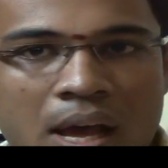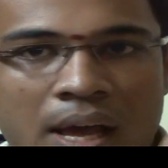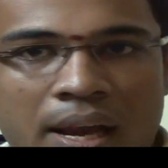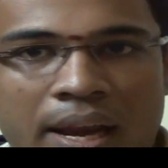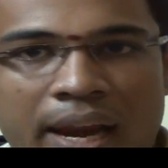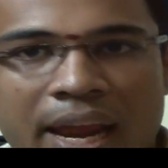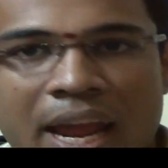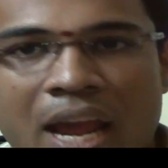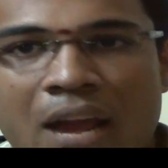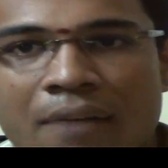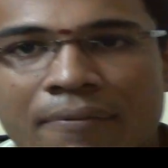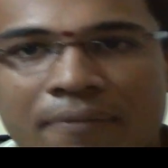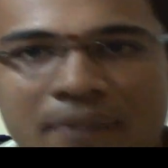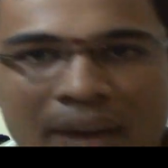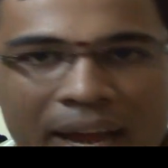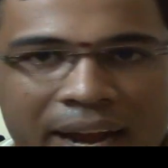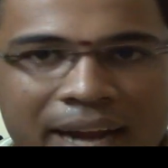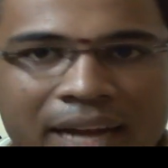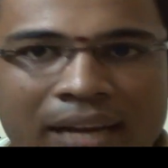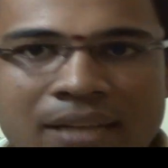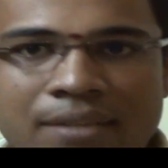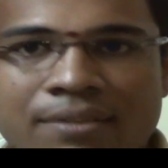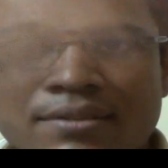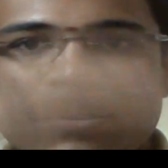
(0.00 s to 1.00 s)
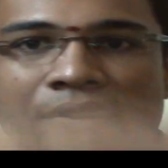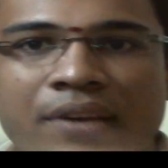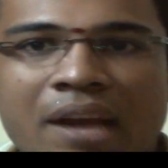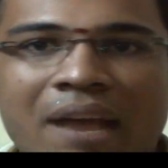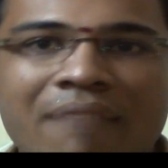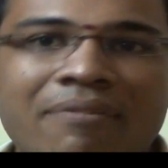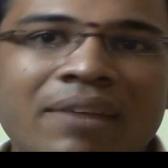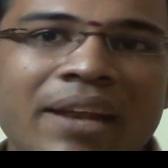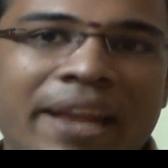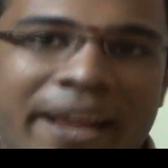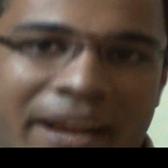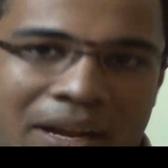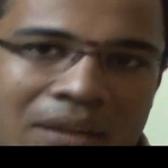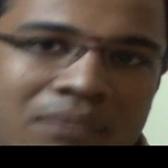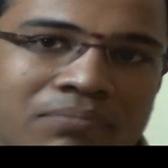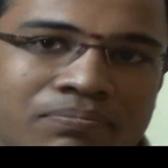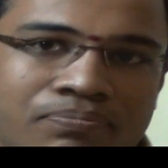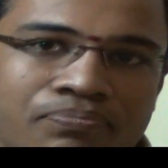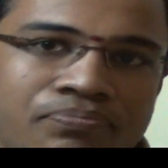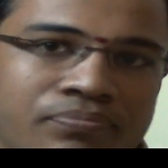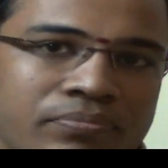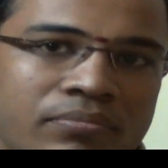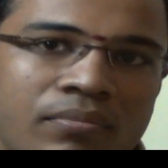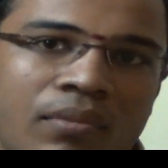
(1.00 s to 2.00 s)
Ray of light is traveling.
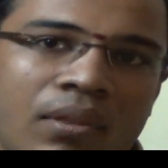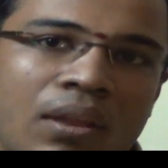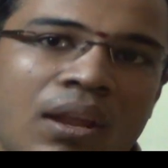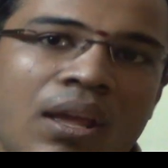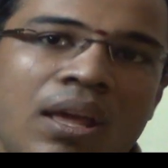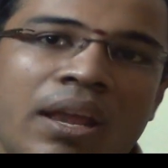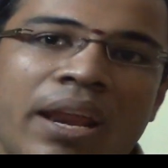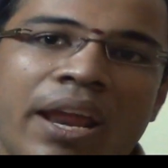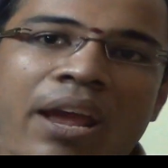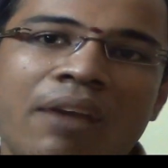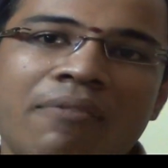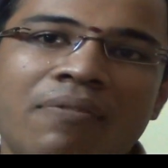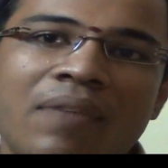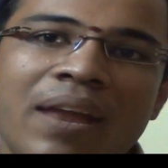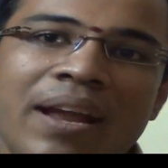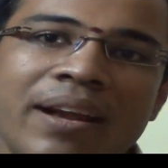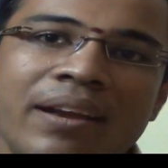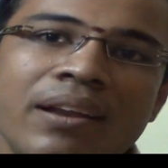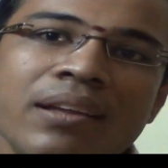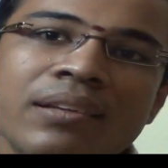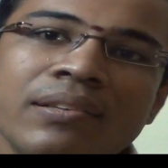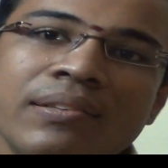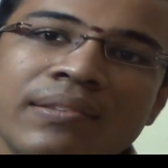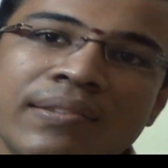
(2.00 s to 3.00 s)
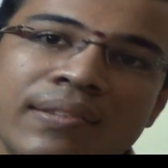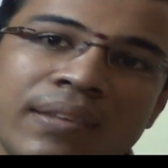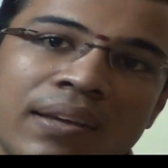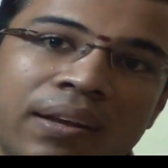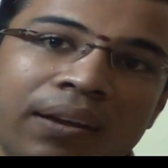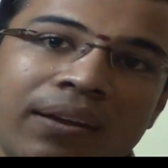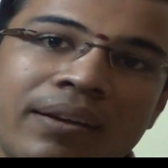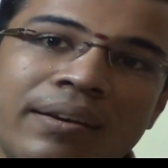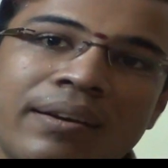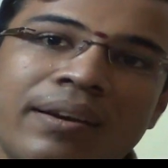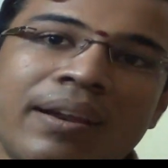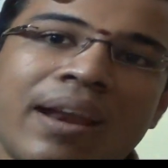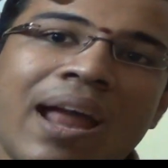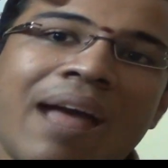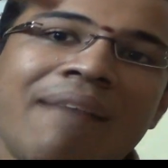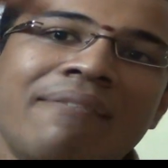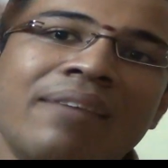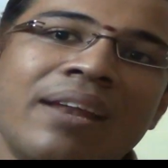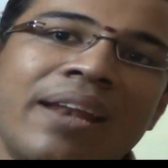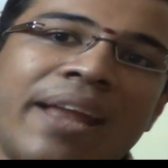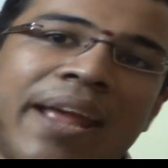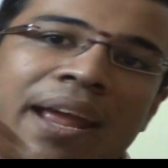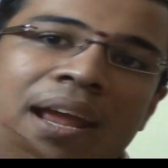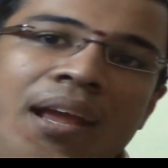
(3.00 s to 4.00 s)
Ray of light is
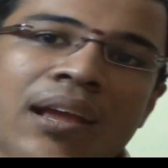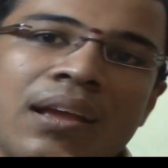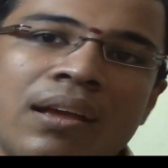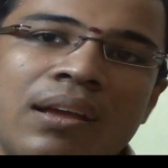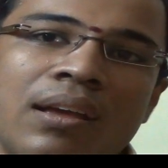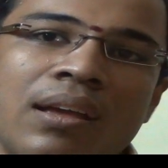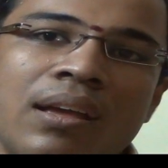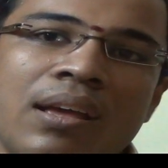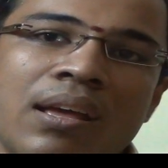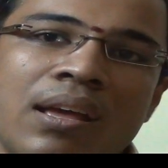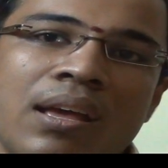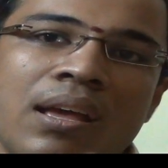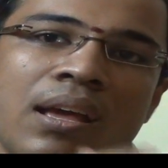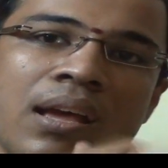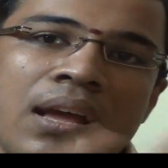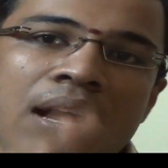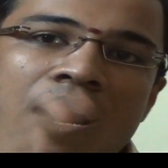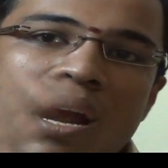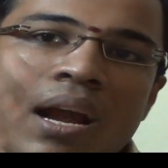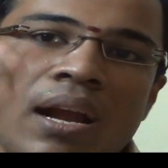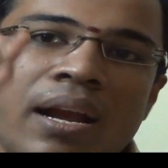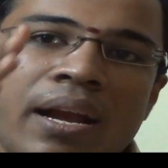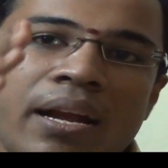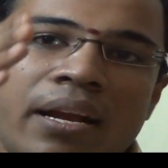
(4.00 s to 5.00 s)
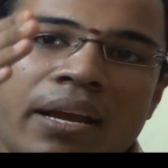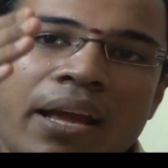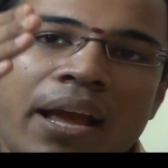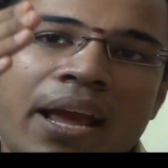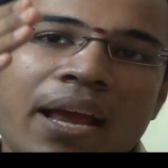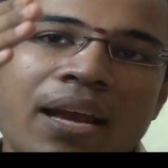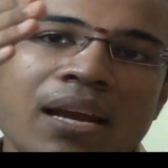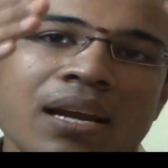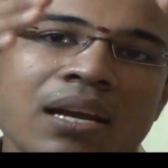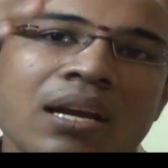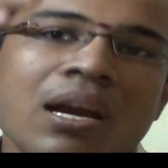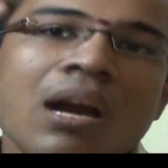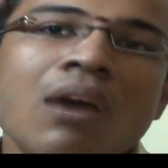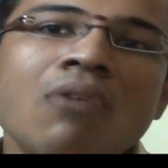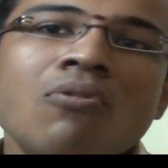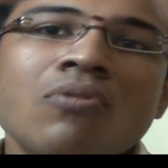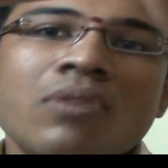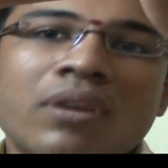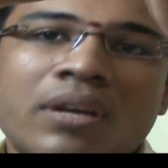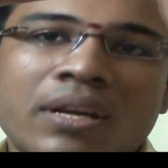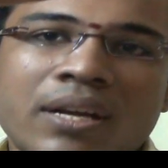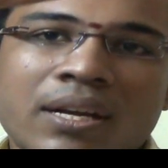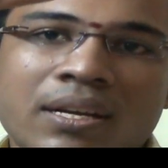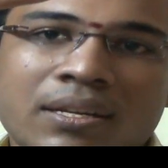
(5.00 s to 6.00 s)
traveling and it
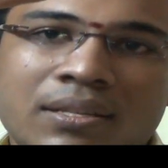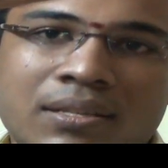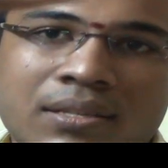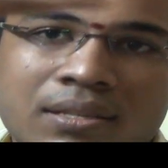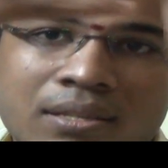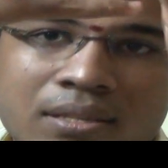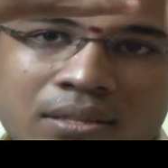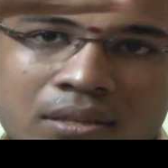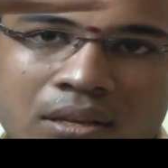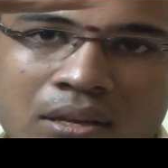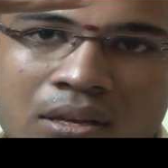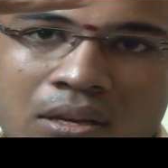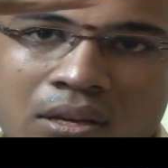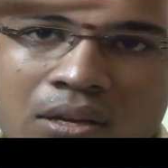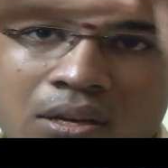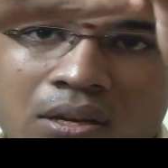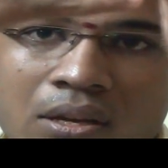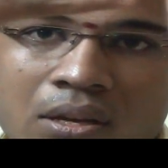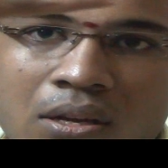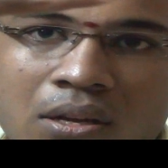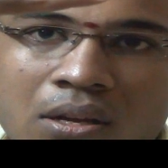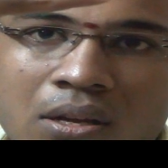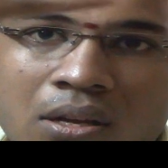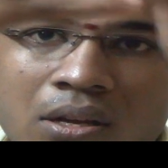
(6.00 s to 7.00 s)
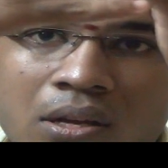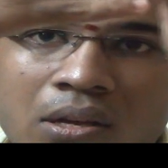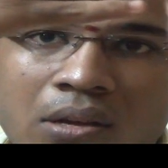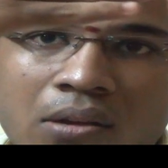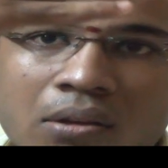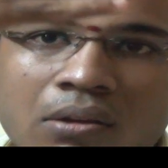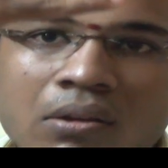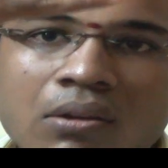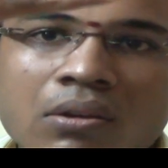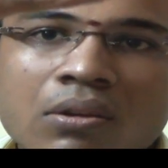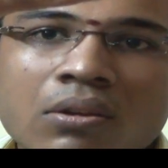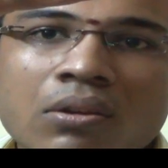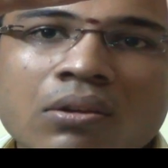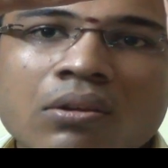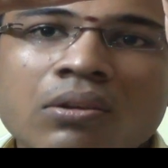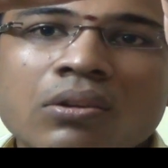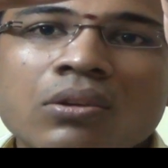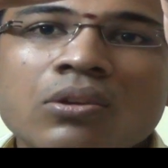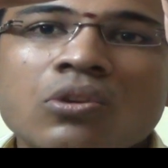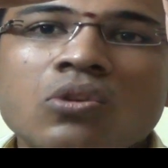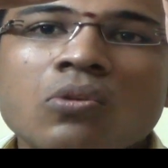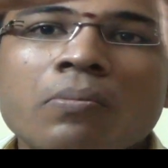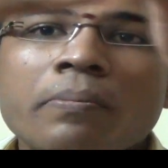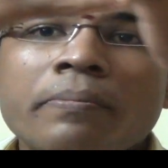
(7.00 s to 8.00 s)
encounters
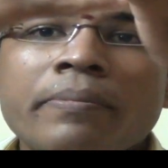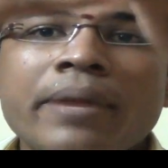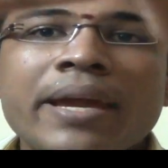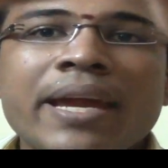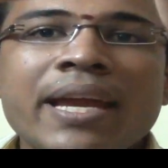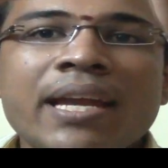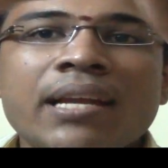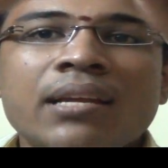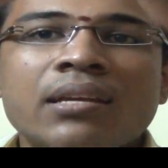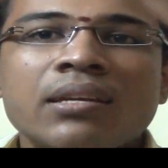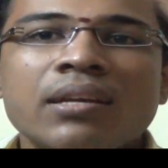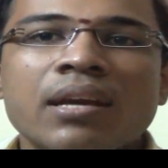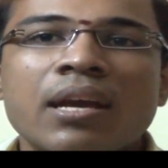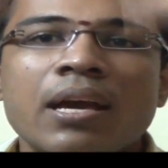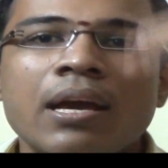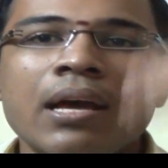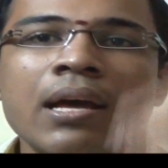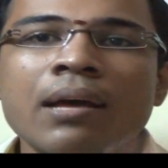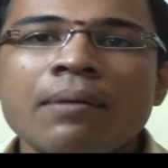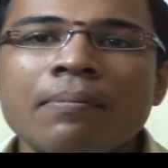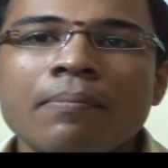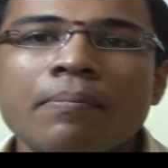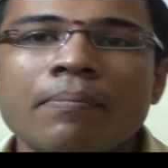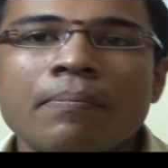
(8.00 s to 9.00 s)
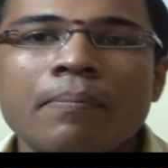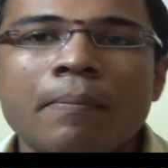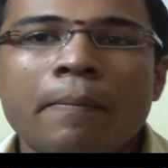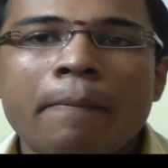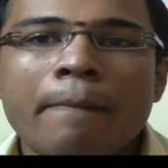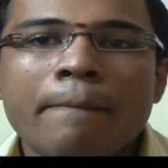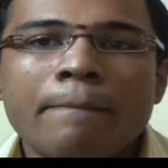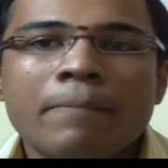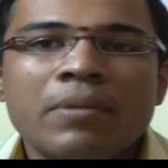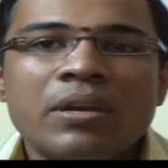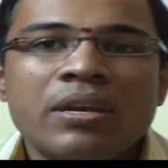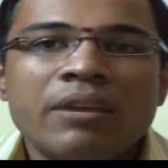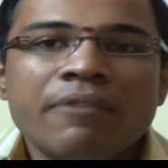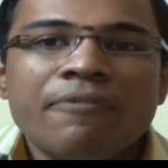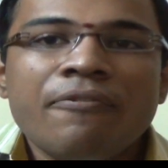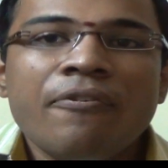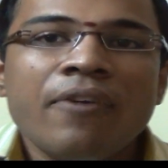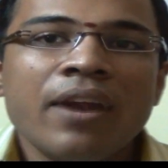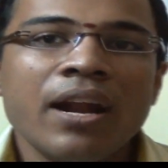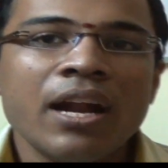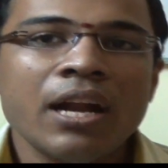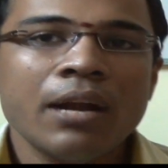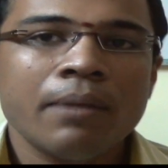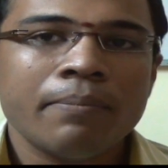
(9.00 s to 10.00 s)
to meet a
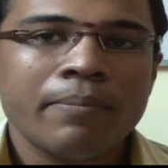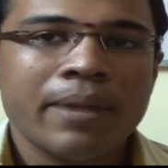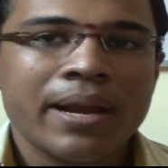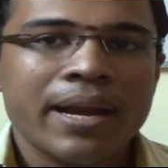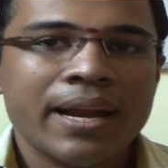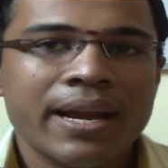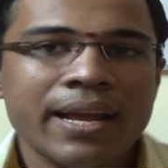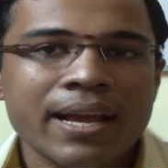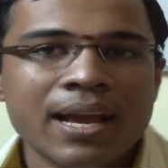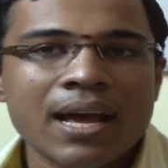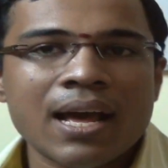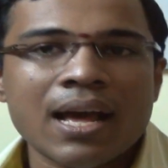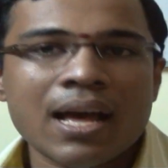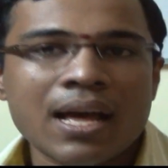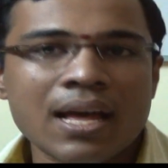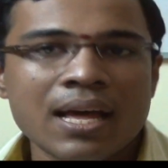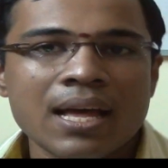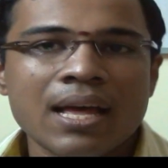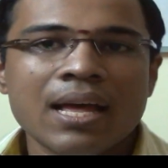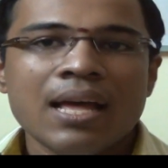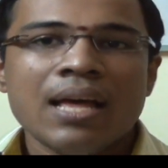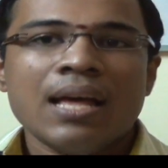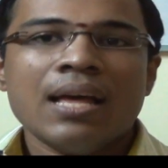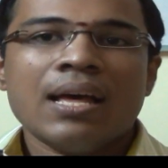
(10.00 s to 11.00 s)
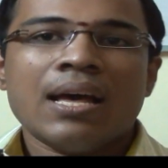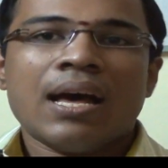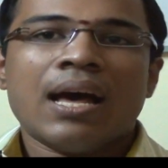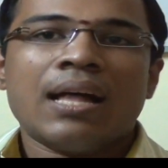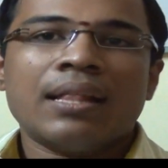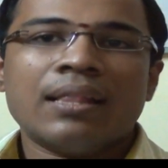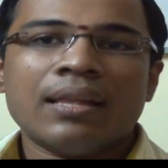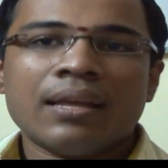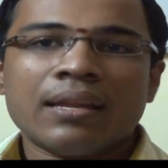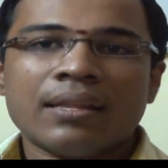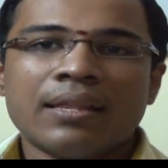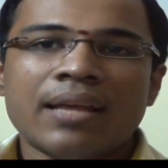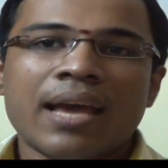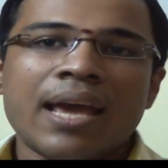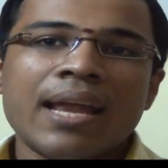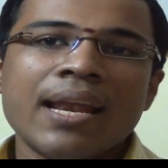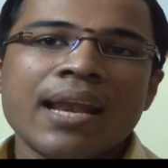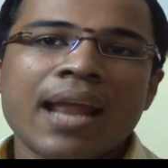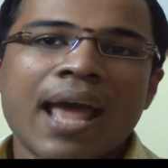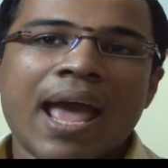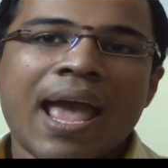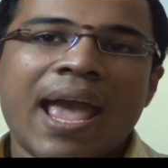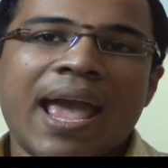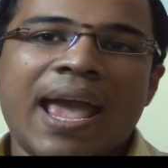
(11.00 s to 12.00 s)
different media other
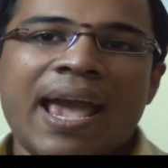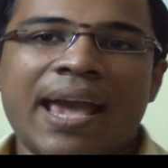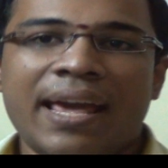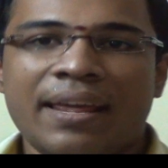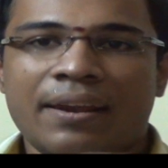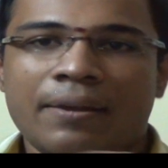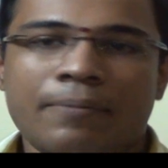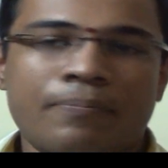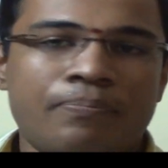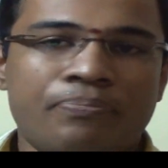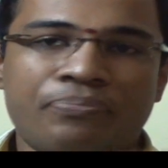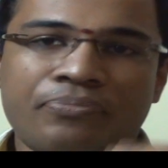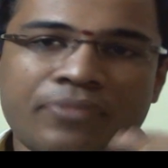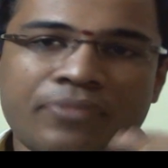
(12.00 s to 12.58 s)
than air.